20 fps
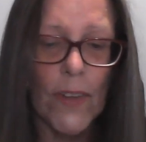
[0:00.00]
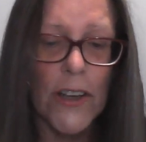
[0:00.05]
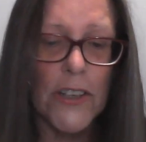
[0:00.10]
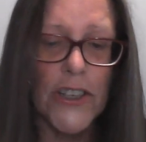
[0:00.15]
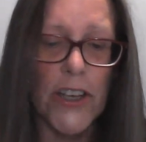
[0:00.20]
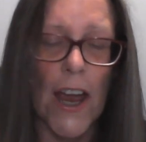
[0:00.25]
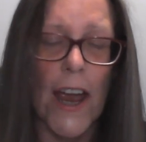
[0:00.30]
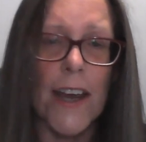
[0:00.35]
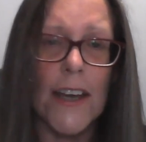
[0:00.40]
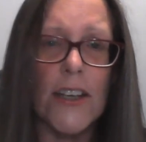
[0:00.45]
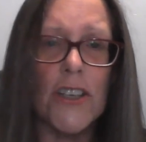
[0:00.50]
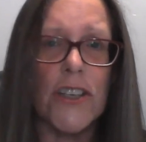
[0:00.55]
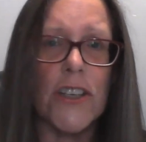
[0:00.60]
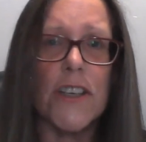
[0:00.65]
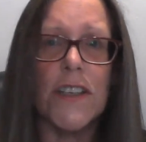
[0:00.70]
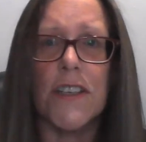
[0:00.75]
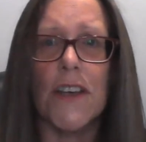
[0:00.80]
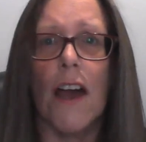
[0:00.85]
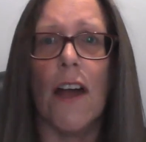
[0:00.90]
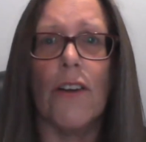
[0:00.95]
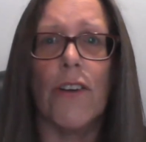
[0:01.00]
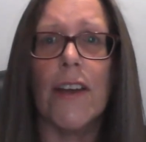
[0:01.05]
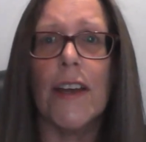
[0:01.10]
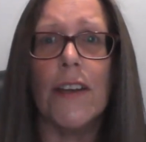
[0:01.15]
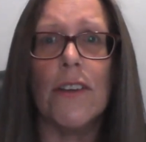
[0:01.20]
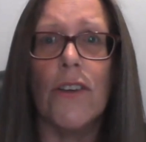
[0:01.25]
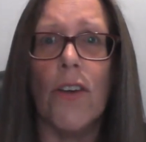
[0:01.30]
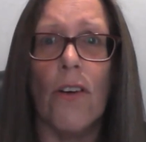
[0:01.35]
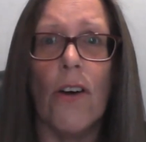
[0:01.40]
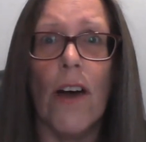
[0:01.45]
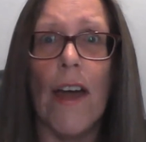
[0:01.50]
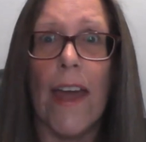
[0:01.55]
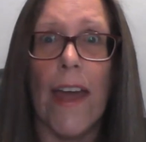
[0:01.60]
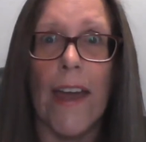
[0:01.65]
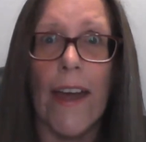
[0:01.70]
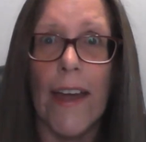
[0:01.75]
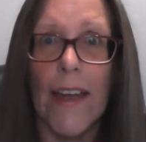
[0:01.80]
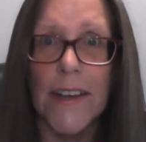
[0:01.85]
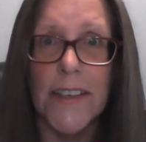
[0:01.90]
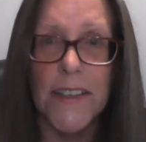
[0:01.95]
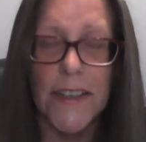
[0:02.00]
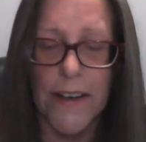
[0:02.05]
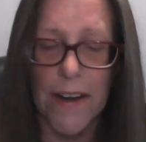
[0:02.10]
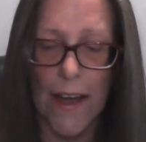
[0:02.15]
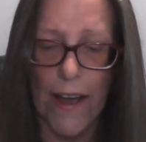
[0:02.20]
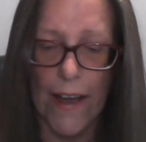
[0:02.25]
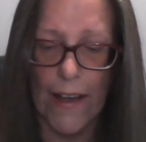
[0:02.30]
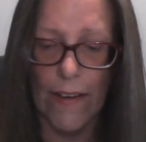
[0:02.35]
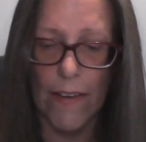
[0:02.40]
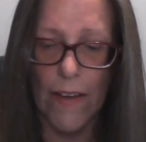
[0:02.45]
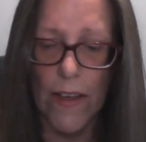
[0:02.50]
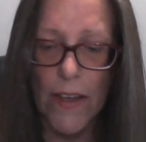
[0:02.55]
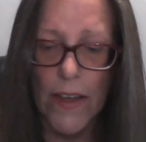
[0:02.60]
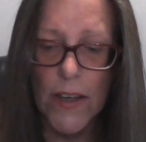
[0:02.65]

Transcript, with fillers: Changes are in your air today.